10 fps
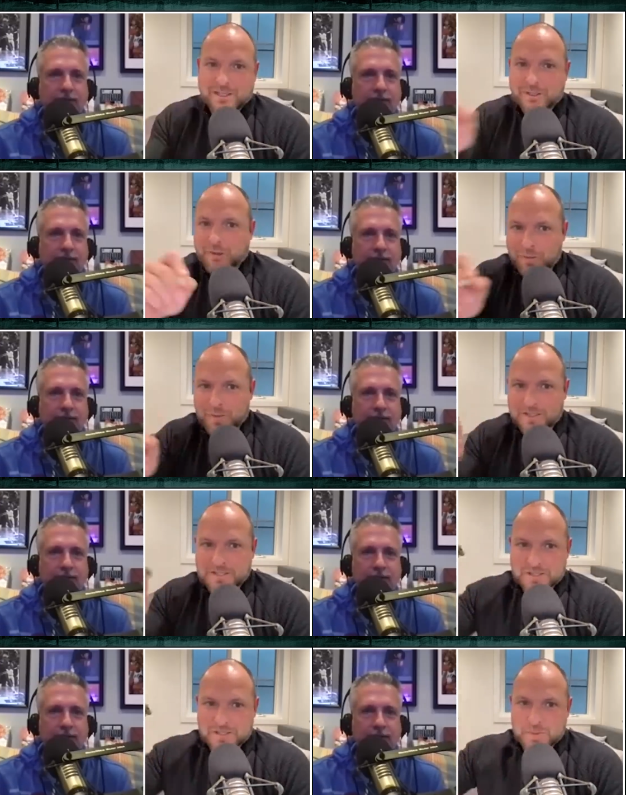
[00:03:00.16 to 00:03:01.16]
Speaker 1: and then look at all the
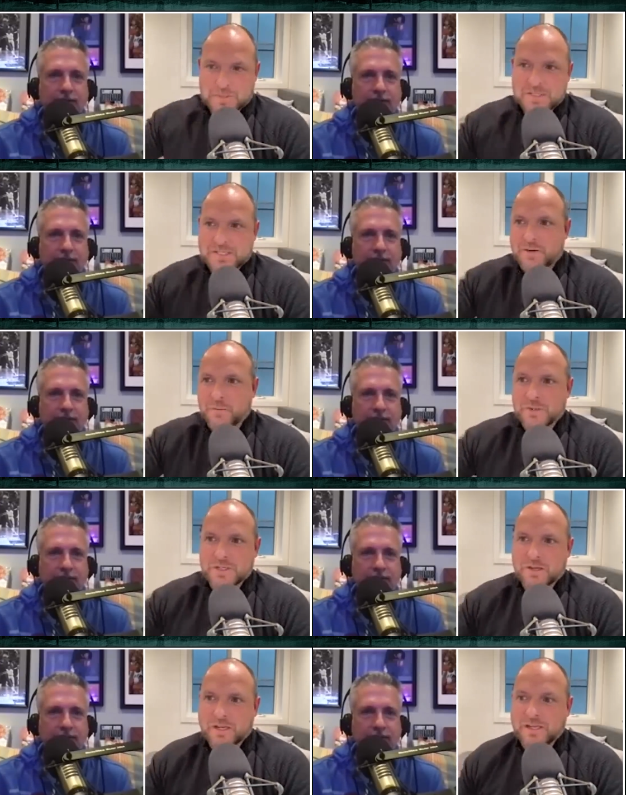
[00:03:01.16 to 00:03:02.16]
minutes of the supposed center where
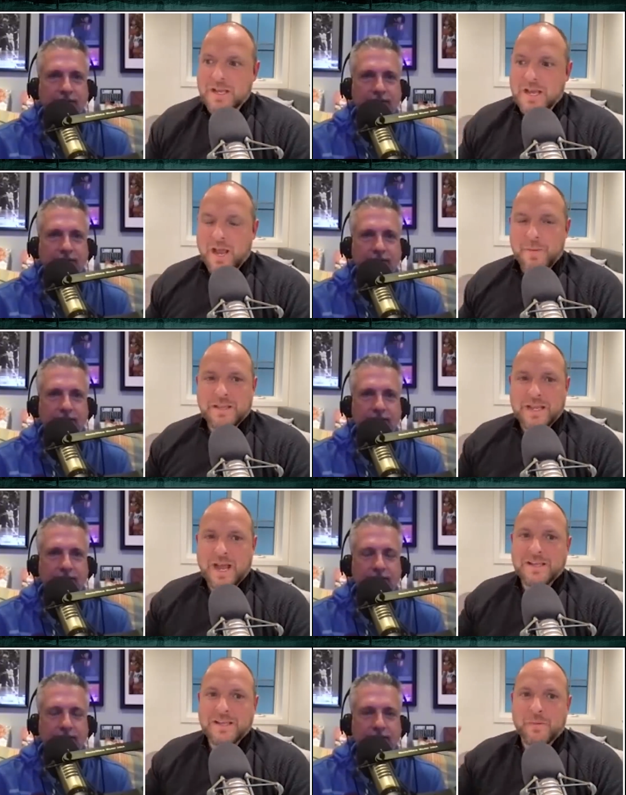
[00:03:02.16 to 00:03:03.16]
Duncan, I mean, the
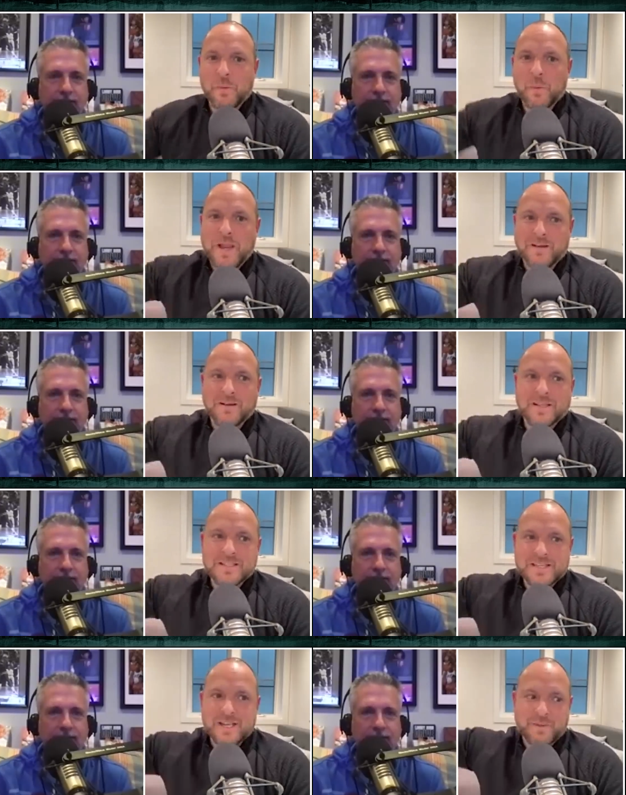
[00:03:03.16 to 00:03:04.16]
idea that the way
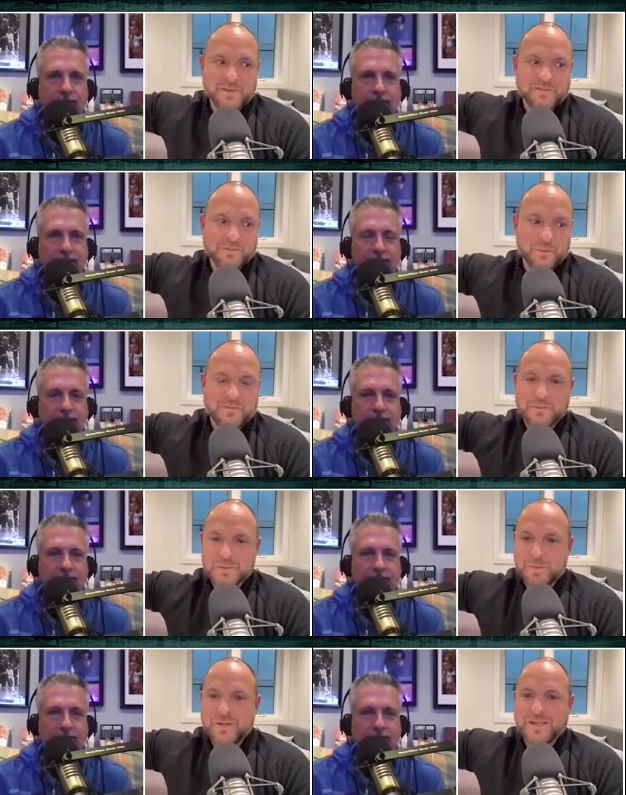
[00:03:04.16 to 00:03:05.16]
Duncan set up on the floor, if he
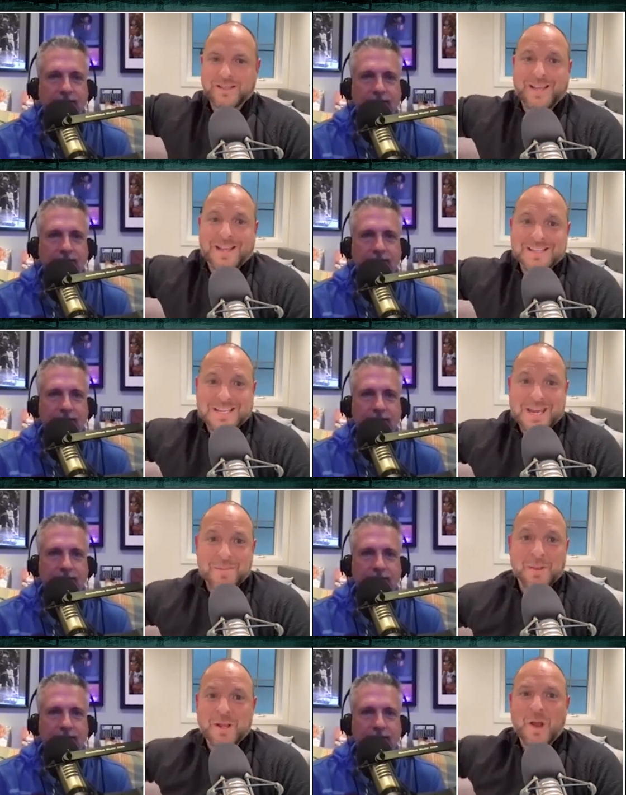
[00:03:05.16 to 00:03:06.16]
was playing in today's game,
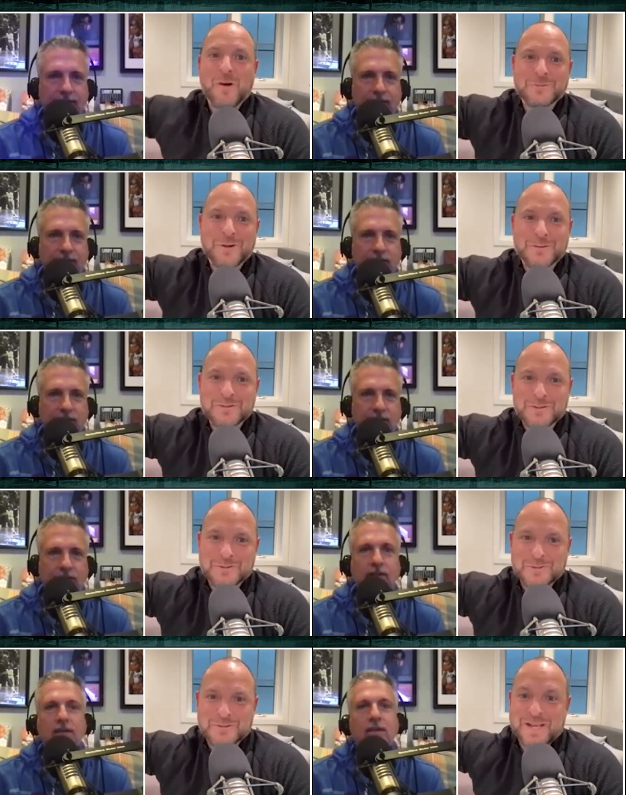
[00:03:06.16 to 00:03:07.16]
they'd be like, oh, he's one of those
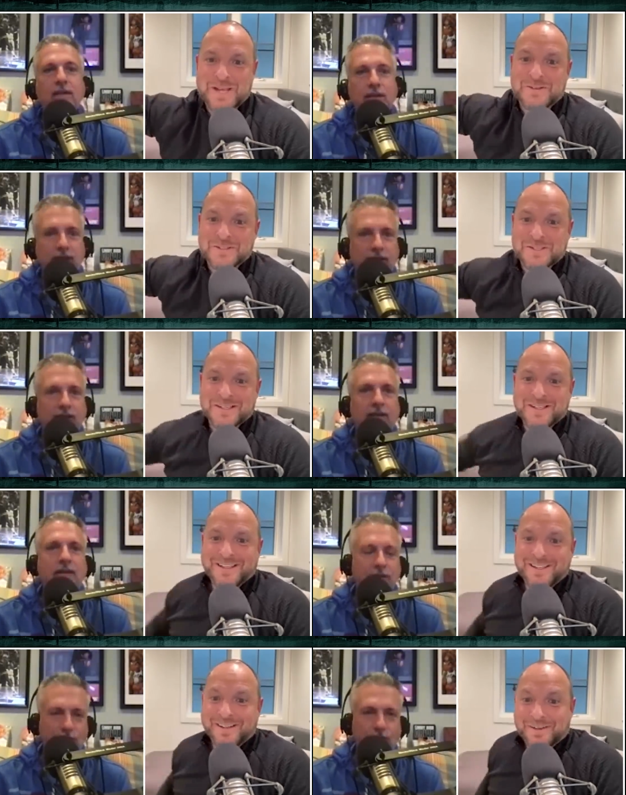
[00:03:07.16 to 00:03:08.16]
old school centers,
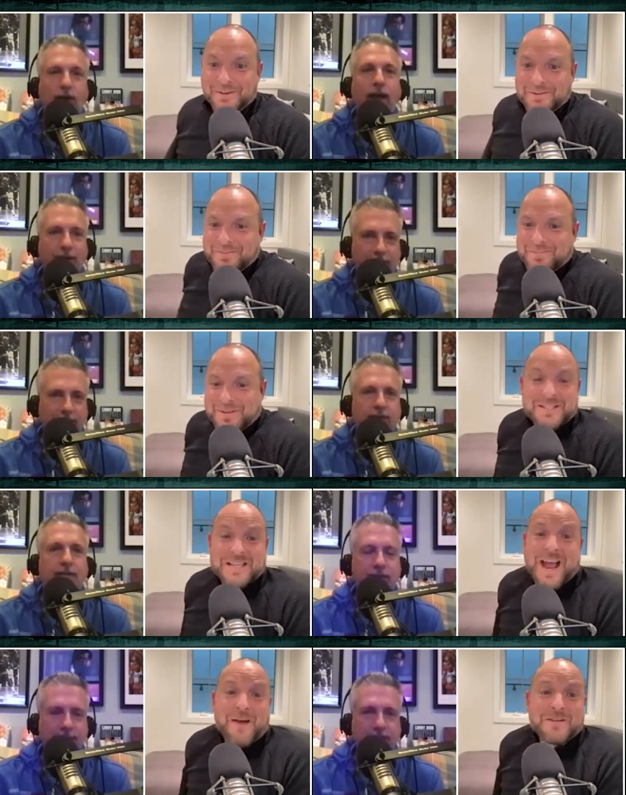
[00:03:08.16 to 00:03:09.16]
you know,
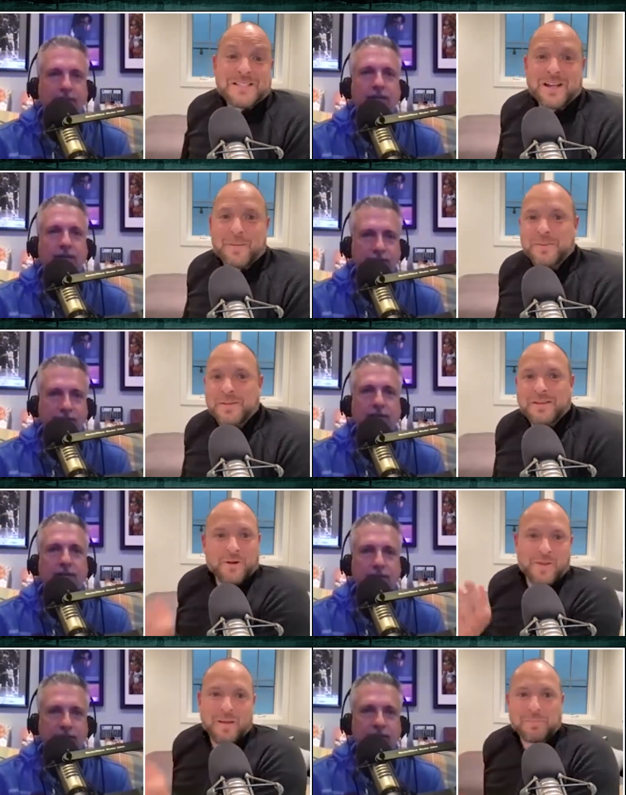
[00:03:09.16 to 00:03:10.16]
because of how he set up, and they'd
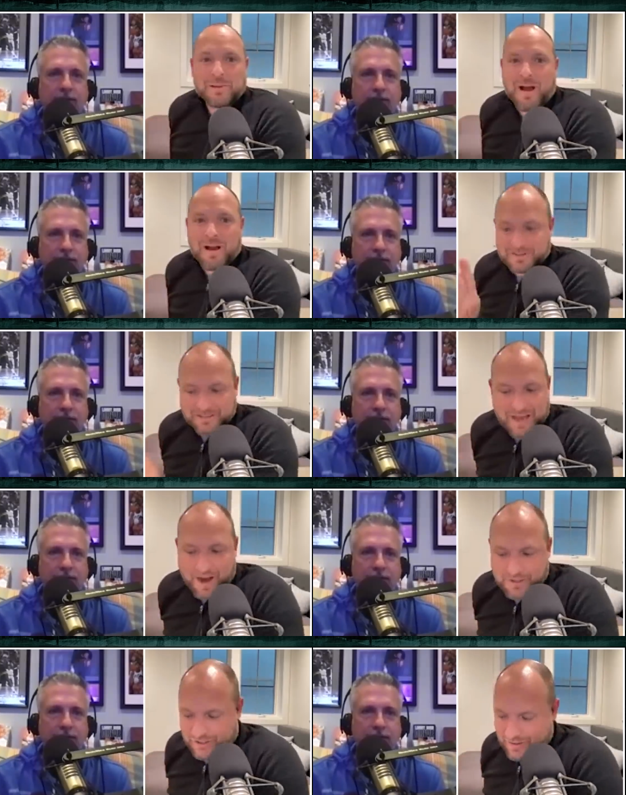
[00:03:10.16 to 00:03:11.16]
run that block
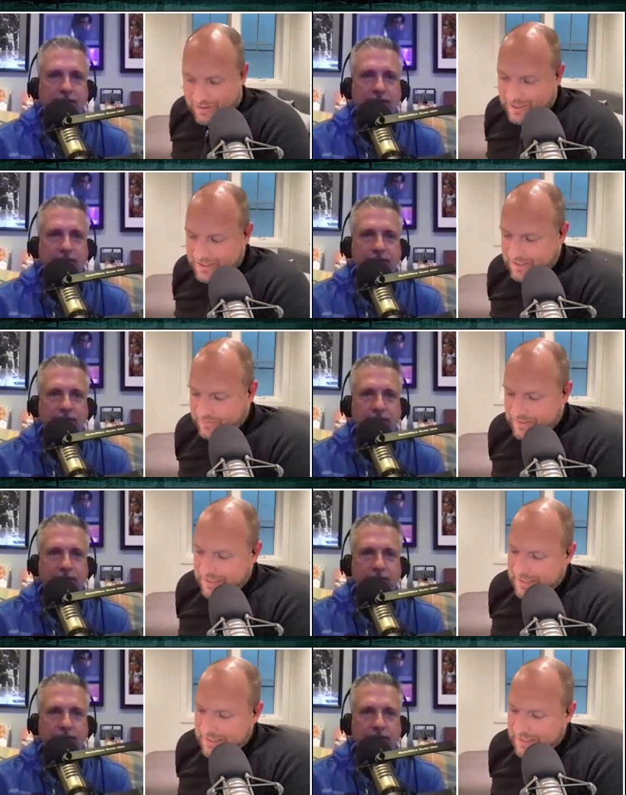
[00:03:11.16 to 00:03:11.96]
action and all that kind of stuff.